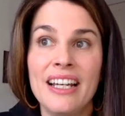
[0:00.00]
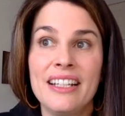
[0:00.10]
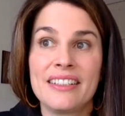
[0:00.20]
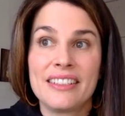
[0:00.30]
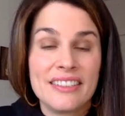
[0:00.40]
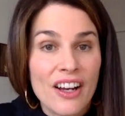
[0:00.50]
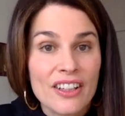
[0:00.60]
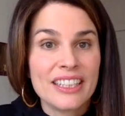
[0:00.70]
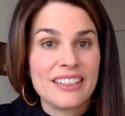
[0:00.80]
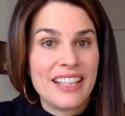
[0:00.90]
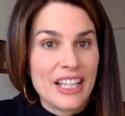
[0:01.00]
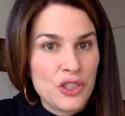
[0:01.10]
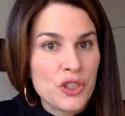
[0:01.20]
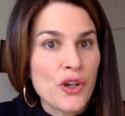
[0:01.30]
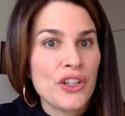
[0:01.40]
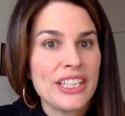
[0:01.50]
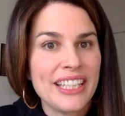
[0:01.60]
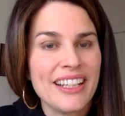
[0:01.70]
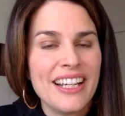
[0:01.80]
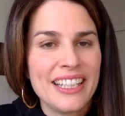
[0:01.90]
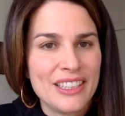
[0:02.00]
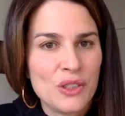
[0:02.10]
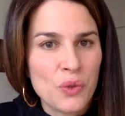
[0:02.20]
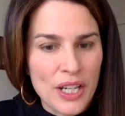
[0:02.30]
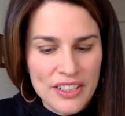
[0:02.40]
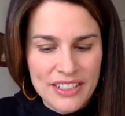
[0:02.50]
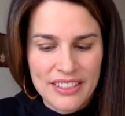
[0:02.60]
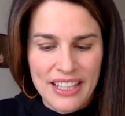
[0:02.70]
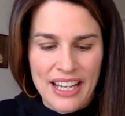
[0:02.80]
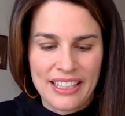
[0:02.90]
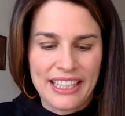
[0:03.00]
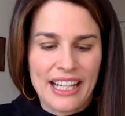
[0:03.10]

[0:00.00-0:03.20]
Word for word: started that journey into understanding.